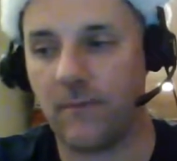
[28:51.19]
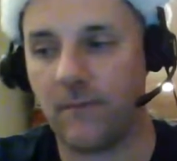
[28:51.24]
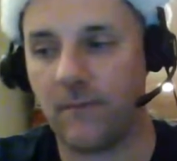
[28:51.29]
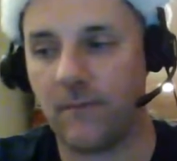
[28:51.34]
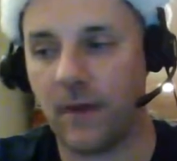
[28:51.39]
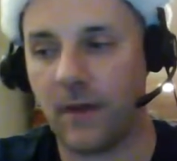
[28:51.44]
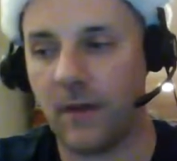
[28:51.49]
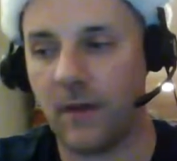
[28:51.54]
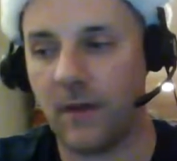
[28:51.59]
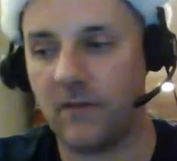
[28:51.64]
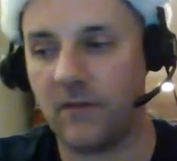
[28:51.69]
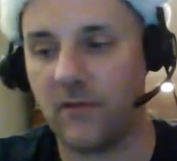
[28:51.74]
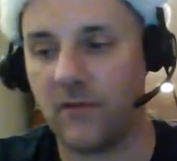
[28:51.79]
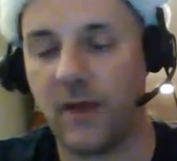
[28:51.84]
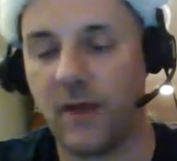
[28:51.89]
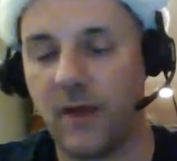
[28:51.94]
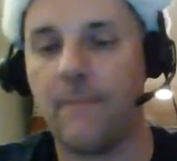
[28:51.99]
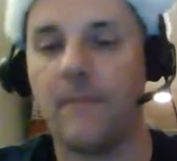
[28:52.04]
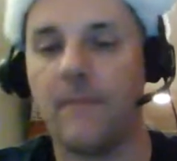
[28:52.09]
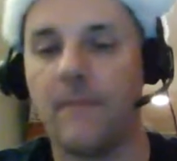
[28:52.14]
Until
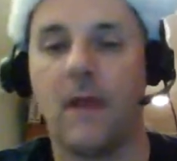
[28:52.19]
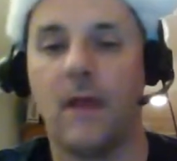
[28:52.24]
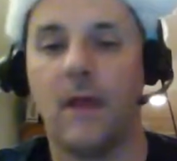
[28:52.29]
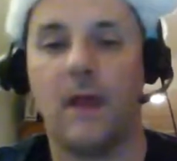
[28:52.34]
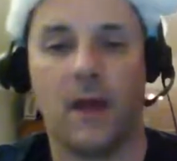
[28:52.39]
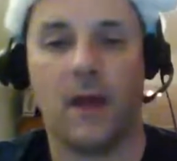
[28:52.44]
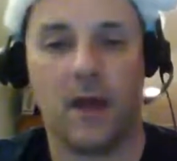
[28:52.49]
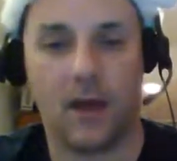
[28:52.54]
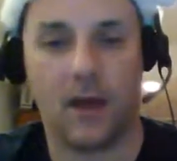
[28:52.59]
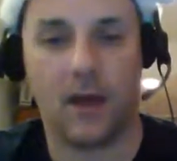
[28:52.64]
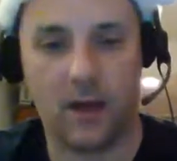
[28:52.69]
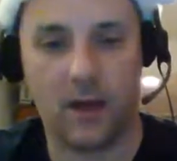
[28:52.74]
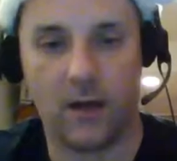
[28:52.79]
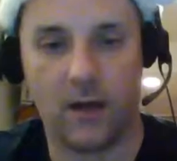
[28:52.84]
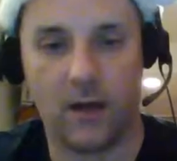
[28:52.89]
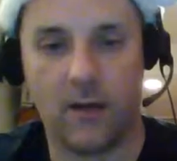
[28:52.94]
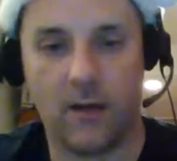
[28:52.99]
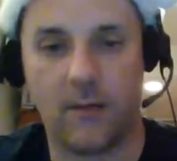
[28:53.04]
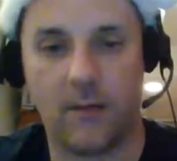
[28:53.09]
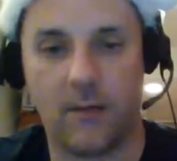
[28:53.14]
then,
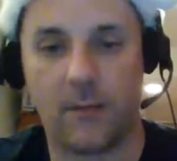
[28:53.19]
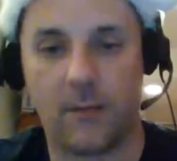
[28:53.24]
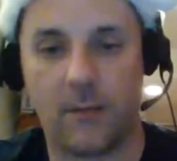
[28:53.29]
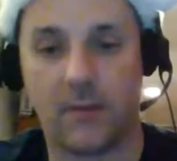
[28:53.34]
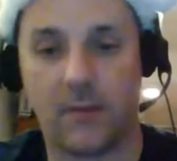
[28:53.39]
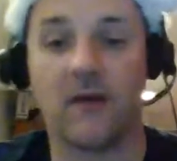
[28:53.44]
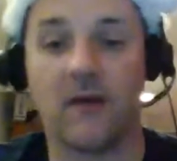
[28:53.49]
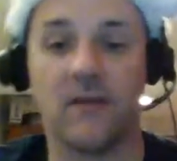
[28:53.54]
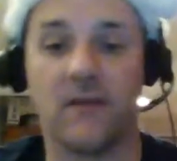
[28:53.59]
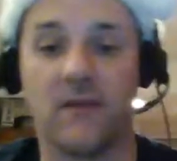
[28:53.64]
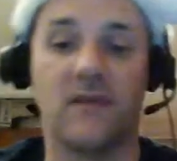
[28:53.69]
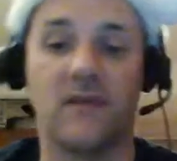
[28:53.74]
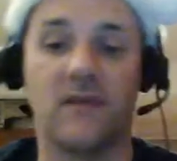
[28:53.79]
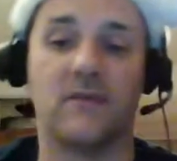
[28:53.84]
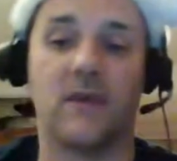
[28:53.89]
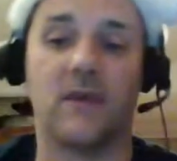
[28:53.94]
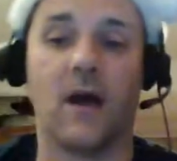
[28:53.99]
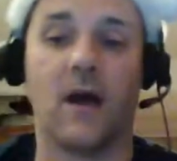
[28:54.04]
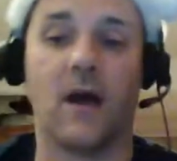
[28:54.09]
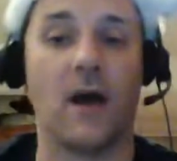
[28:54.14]
happy
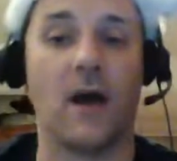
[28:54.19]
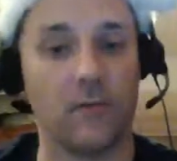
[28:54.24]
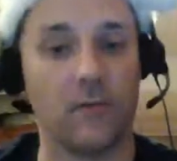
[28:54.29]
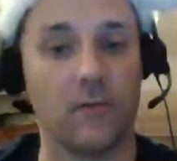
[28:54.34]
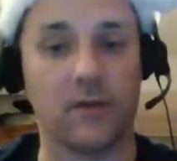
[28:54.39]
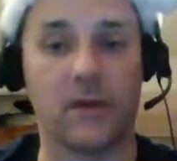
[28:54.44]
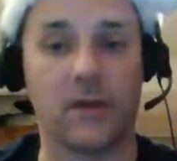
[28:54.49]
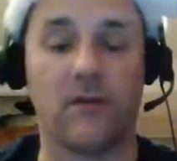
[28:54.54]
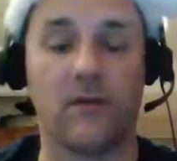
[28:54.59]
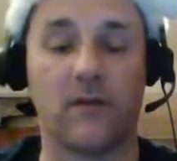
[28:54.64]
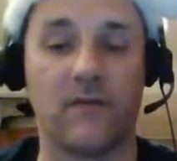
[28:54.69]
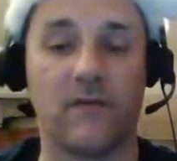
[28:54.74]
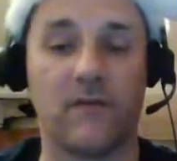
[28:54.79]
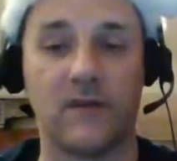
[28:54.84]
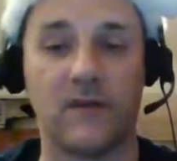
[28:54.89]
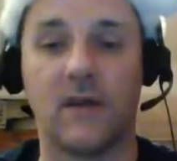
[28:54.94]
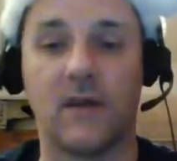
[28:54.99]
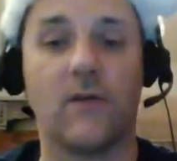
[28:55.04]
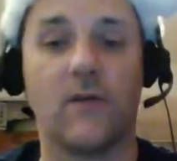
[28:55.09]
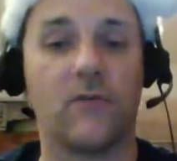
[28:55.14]
holidays. I will get out of your
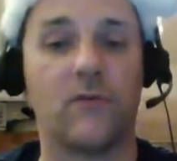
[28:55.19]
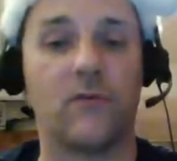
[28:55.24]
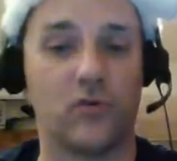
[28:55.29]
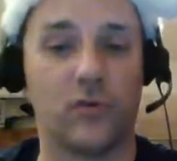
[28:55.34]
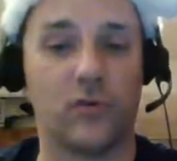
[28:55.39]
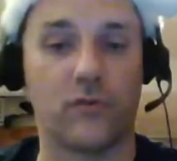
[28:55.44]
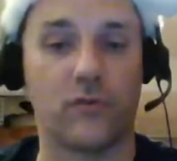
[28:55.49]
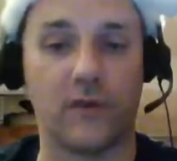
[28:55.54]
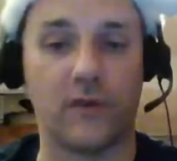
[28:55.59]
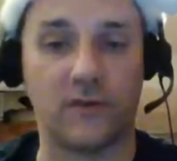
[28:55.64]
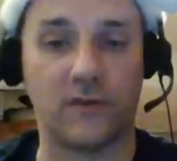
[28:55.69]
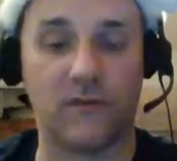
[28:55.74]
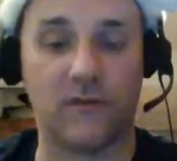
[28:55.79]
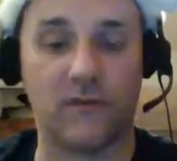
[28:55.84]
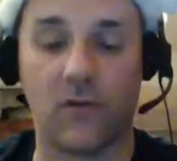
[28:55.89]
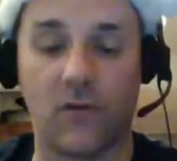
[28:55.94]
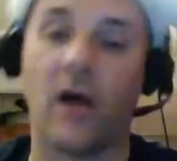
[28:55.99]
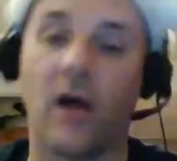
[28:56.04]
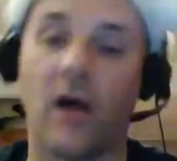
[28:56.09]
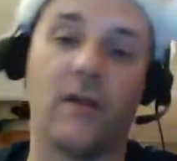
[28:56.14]
face now. Enjoy the rest of
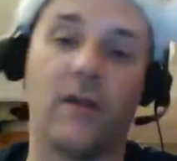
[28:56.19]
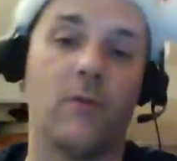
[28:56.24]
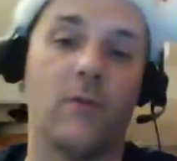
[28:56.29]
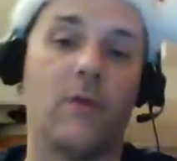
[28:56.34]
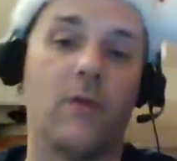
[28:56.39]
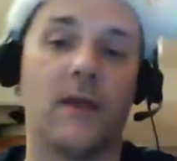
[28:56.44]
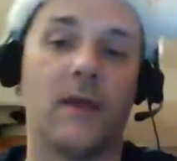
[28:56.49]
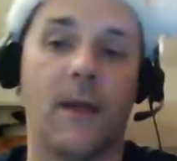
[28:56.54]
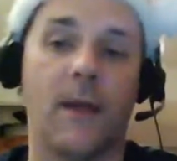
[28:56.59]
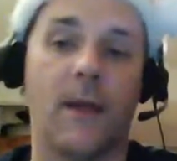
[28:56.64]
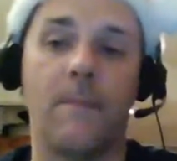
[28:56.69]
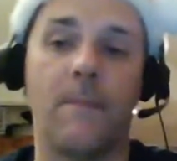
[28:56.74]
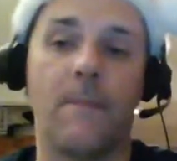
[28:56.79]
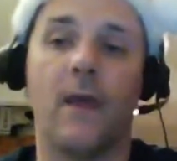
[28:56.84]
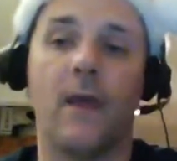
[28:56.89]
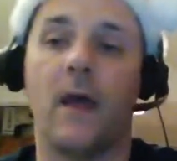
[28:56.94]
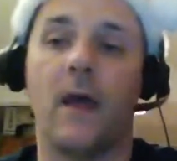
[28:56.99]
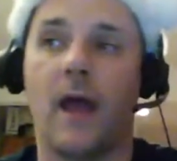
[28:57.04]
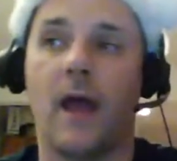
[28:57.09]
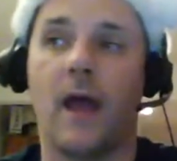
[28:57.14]
your holiday weekend,
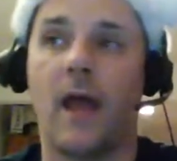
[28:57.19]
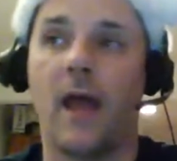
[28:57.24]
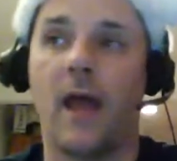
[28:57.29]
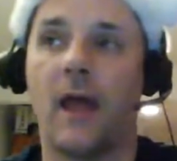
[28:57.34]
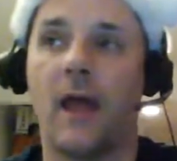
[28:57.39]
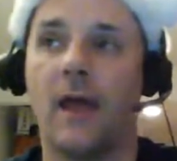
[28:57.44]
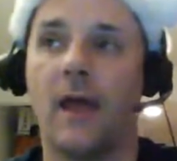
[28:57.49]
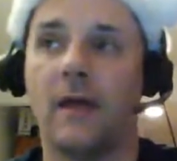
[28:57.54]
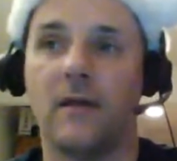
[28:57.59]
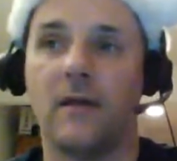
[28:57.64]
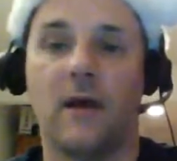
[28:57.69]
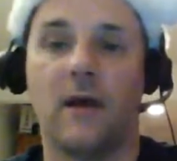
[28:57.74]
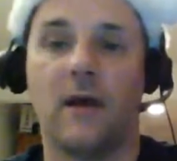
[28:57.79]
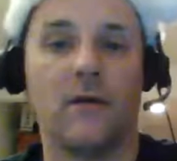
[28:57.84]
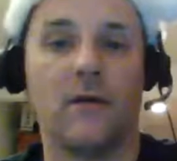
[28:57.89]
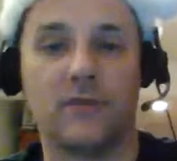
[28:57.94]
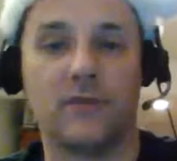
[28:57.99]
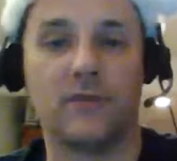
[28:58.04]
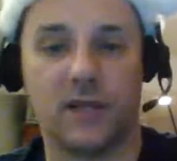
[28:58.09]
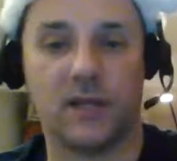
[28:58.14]
and
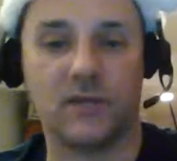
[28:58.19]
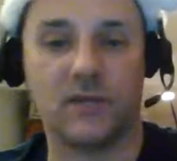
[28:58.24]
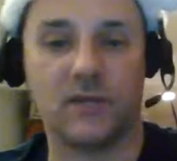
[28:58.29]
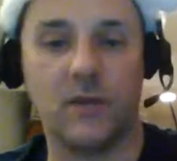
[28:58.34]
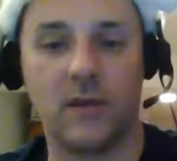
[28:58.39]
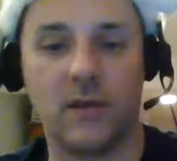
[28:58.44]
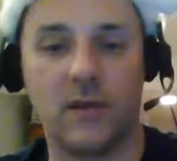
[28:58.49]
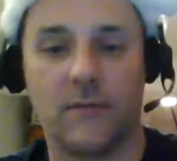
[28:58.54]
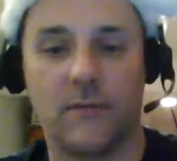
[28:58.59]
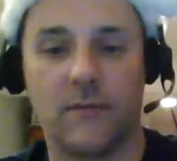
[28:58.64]
we'll see you next week.